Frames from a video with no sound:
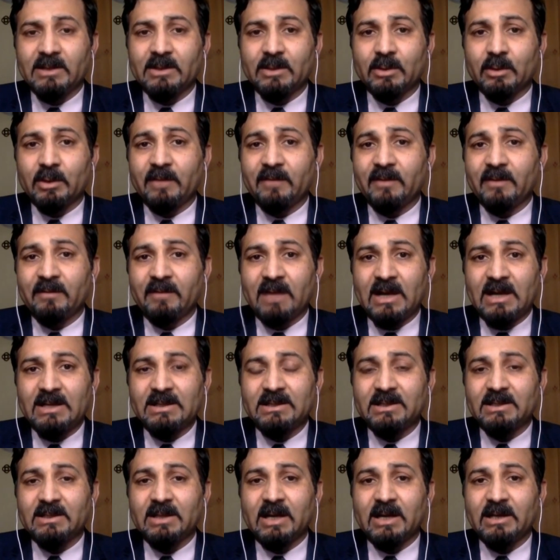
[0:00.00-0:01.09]
So if the
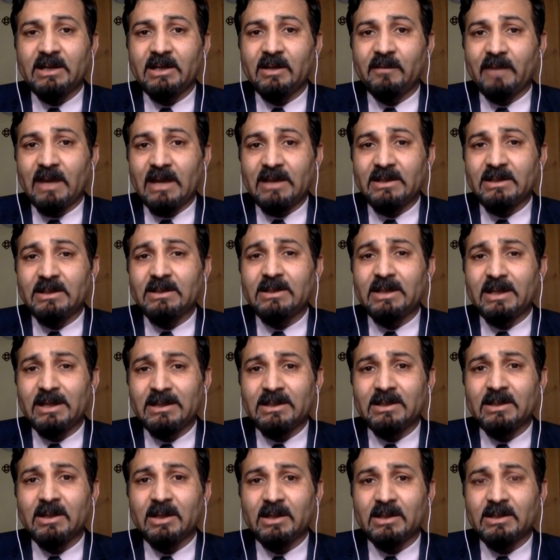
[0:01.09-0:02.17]
virus is highly infectious,
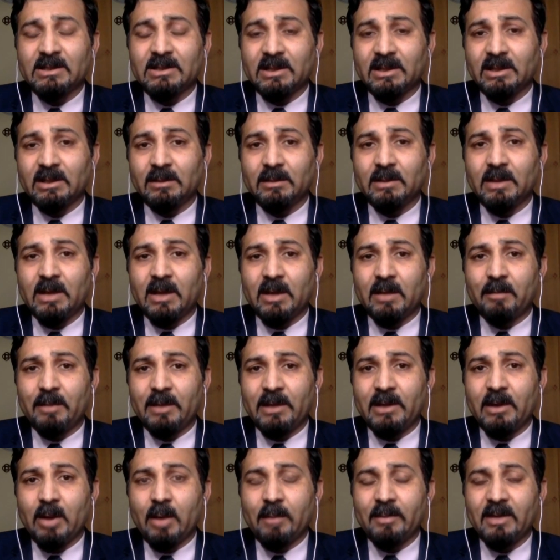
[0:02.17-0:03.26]
it's going to still
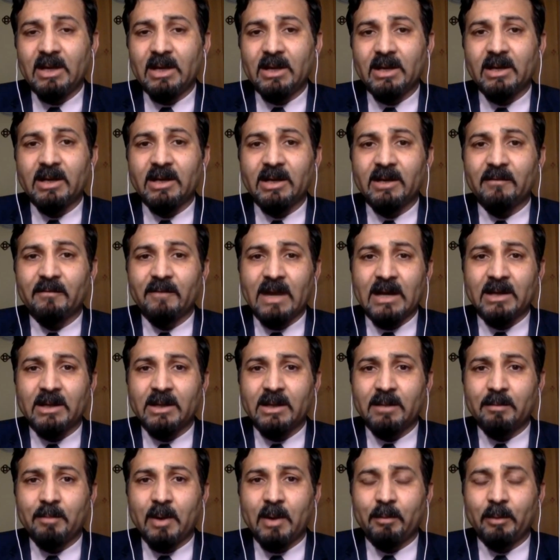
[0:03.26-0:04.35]
predominantly infect
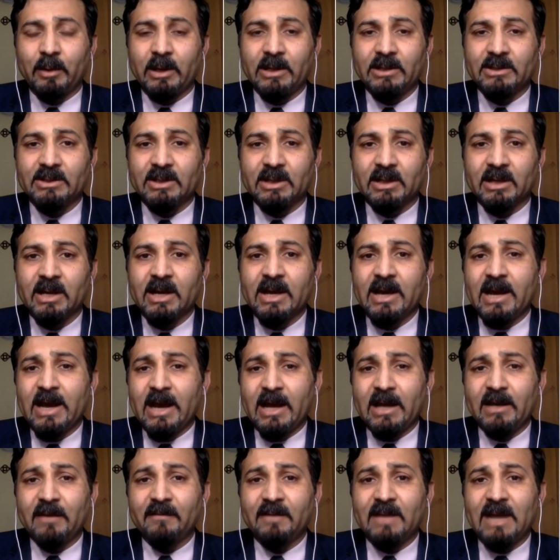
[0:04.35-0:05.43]
the population.
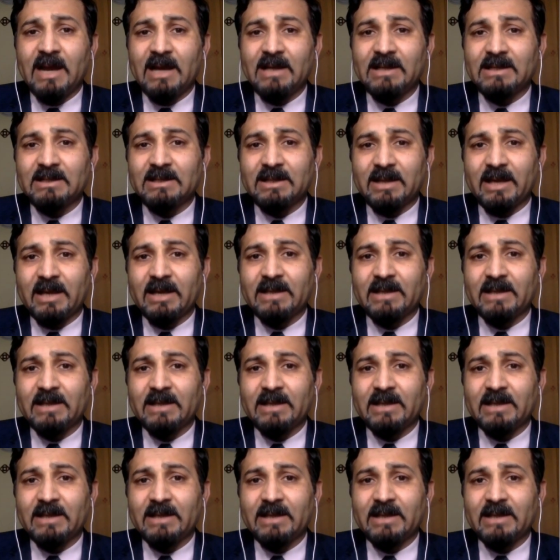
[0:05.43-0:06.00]
And if that is the